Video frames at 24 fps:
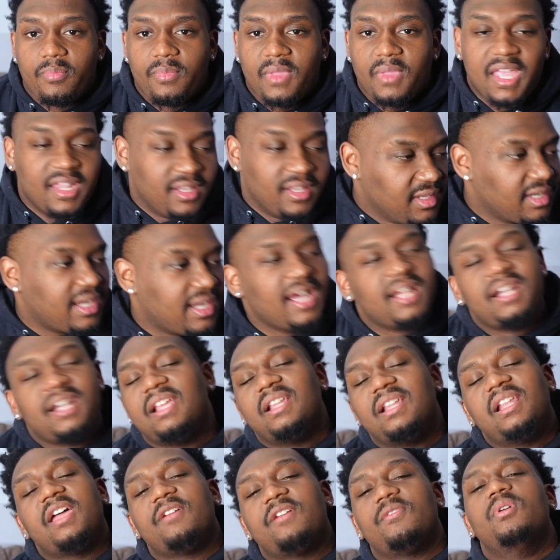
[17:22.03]
And look how they
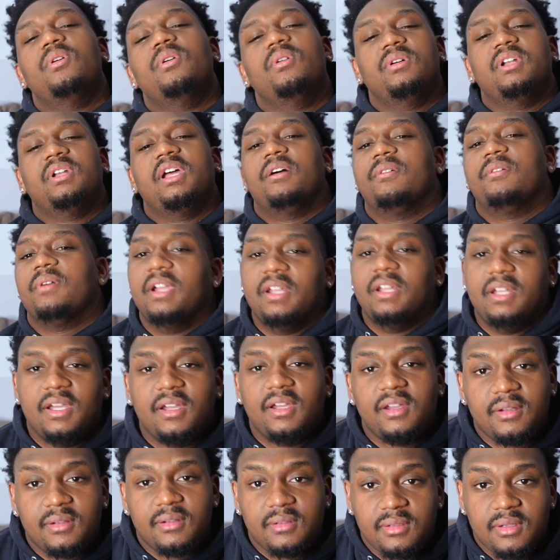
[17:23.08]
life going out right
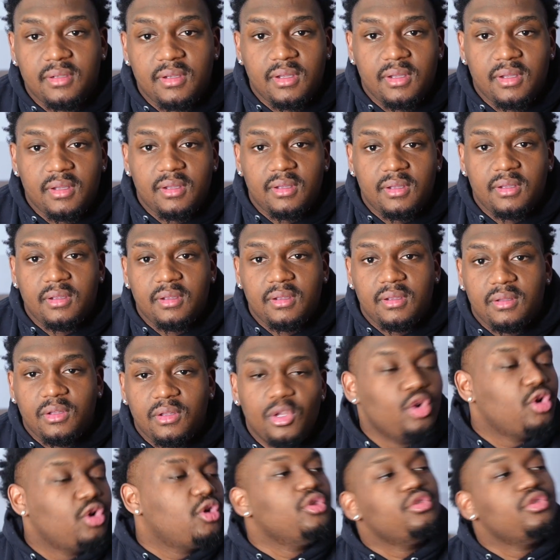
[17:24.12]
now.
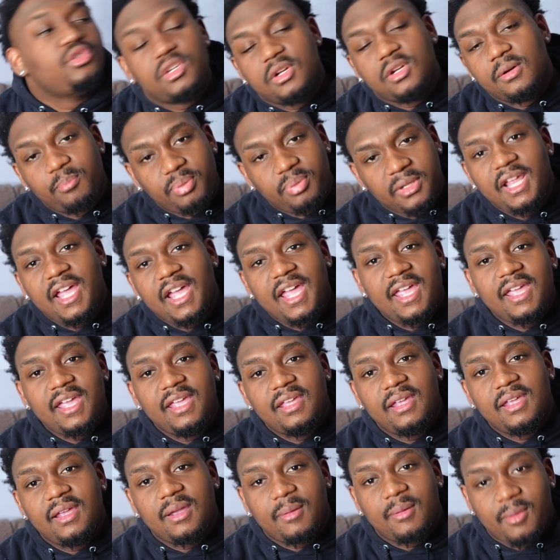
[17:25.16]
Look who's
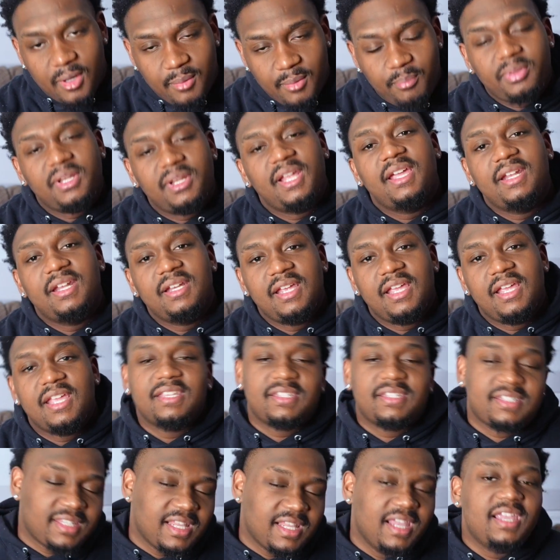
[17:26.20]
complaining
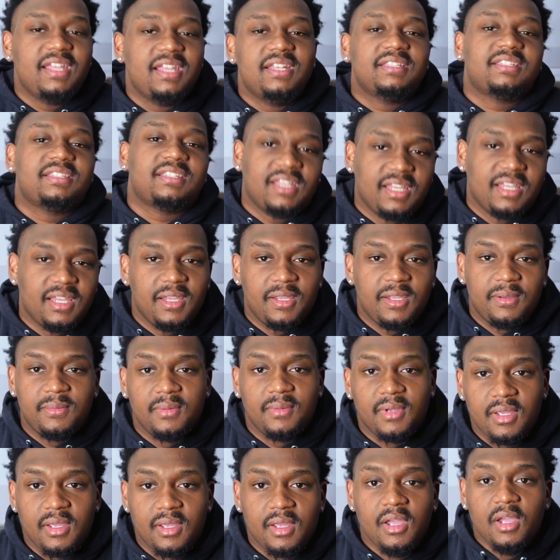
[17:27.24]
and staying the same.
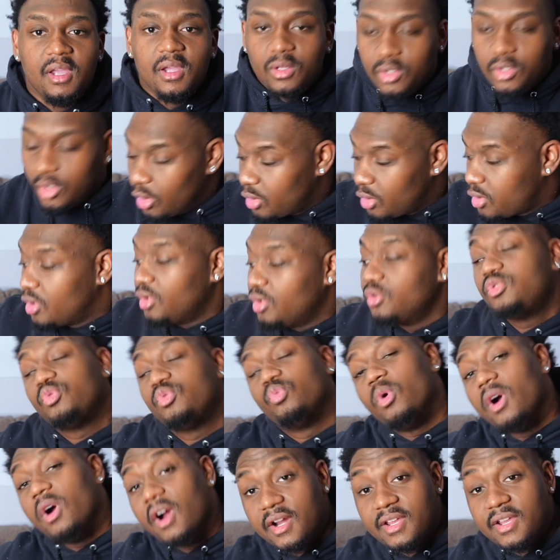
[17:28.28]
Look who's
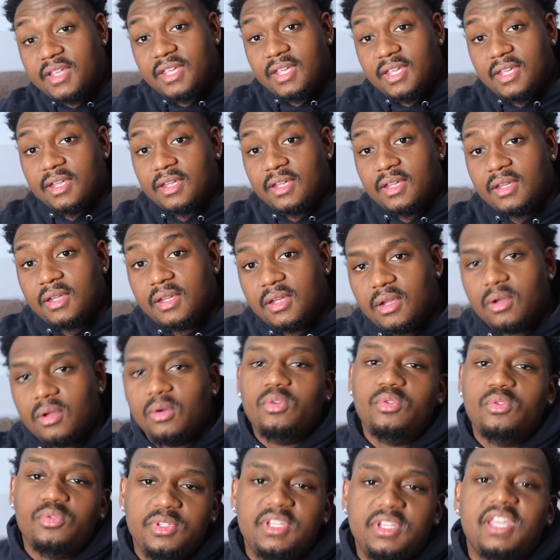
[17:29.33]
working and
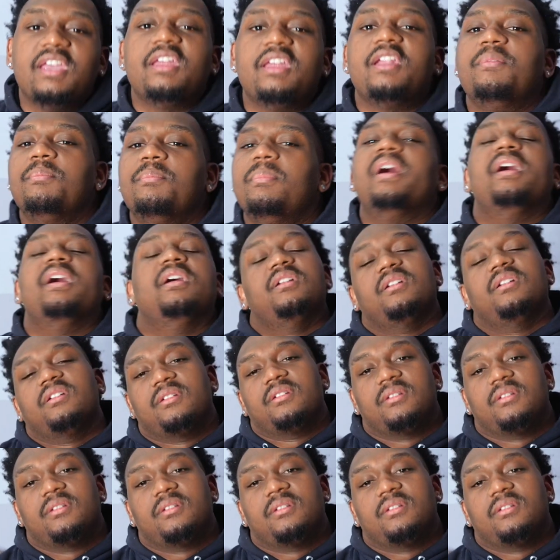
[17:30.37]
who's getting better.